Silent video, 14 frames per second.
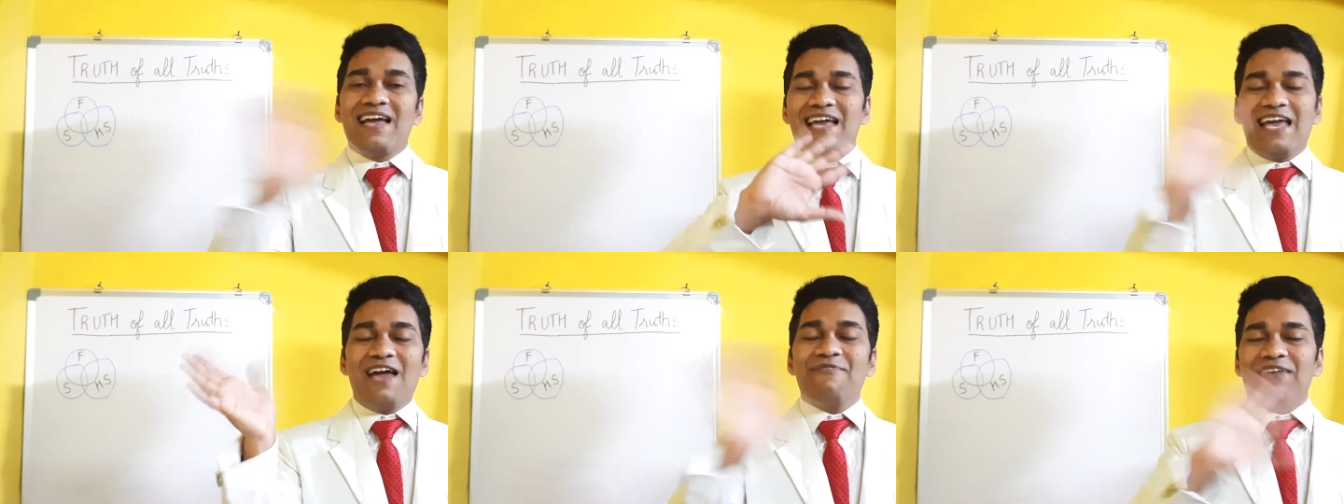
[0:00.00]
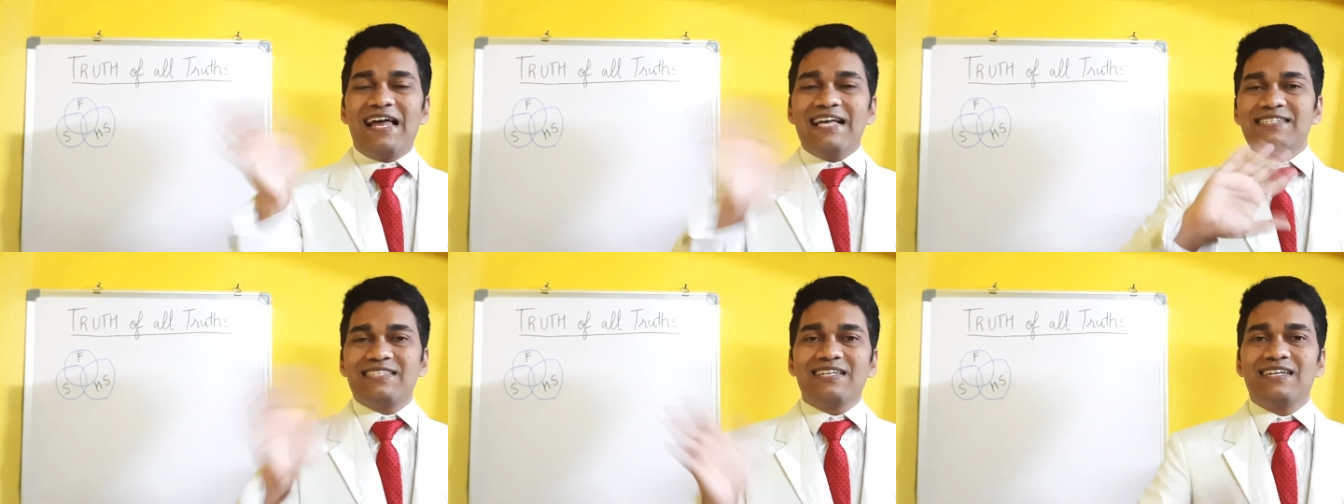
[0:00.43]
Hey
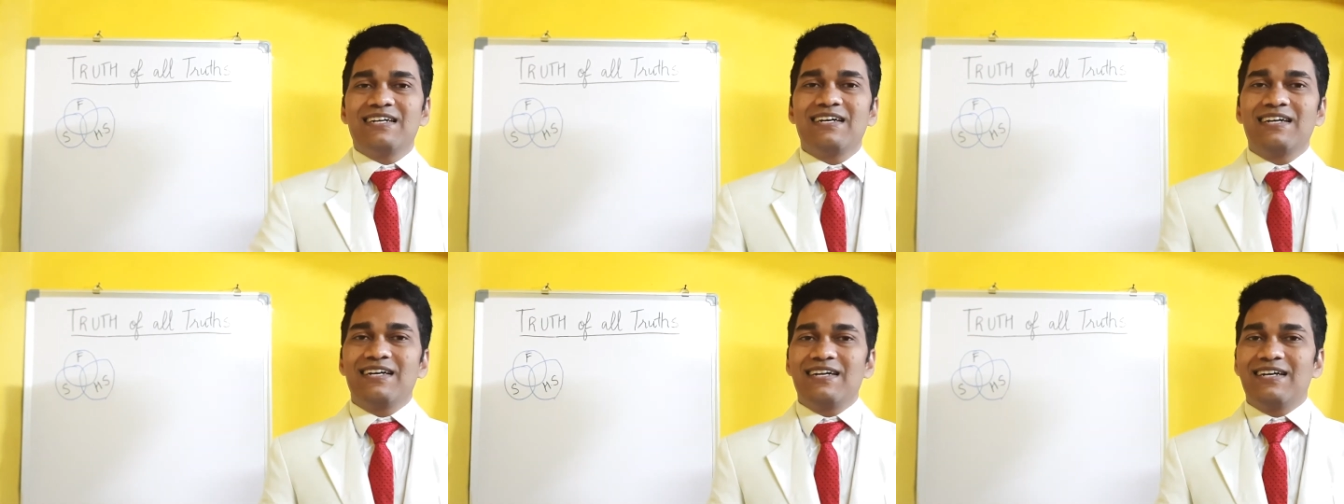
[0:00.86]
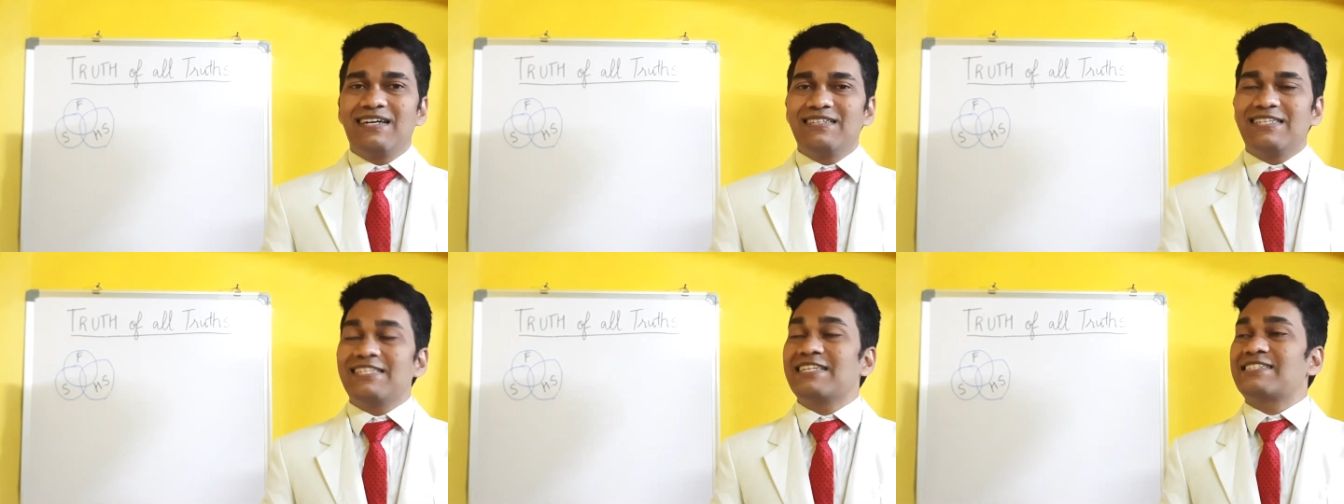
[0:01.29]
friends,
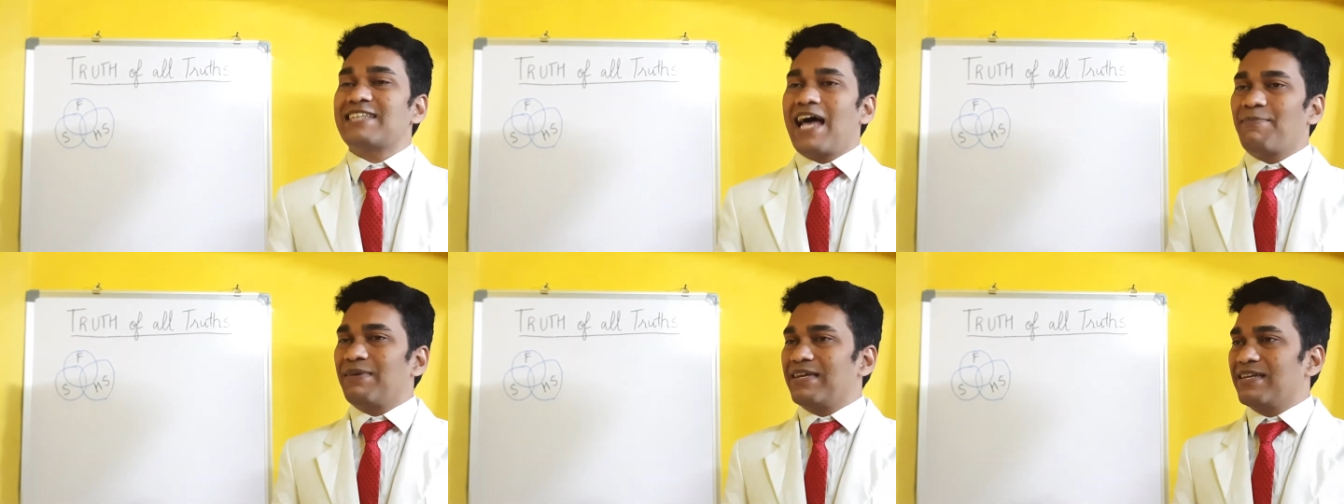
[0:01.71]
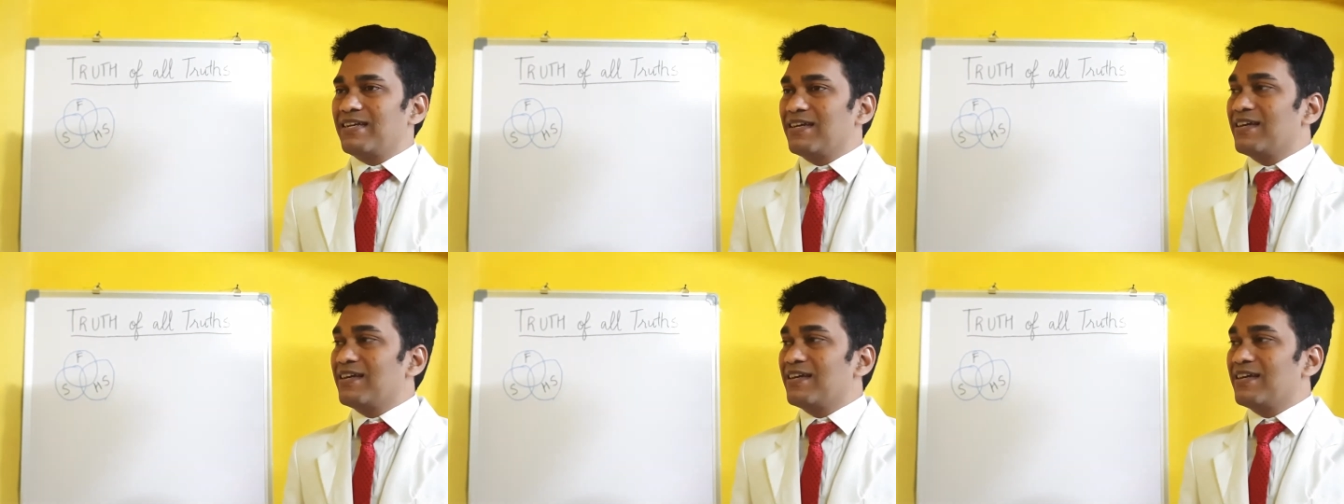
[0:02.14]
this is Savi.